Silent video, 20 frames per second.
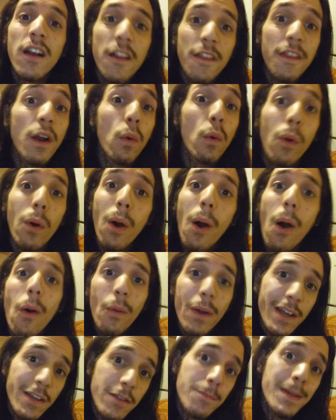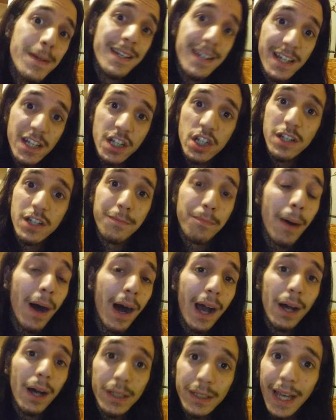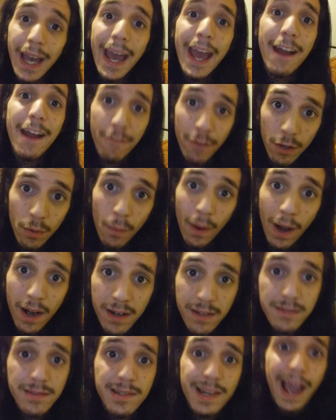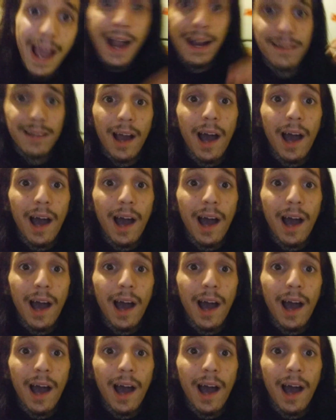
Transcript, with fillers: there will always be dishes piled everywhere, stacked